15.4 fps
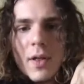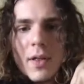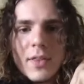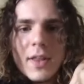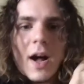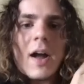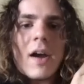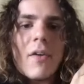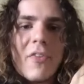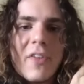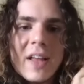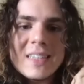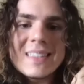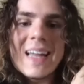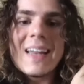the other
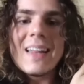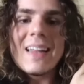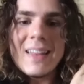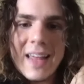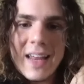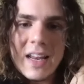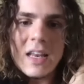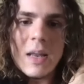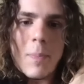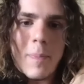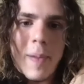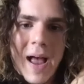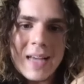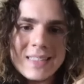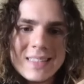things that he did in the
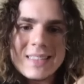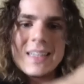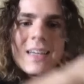past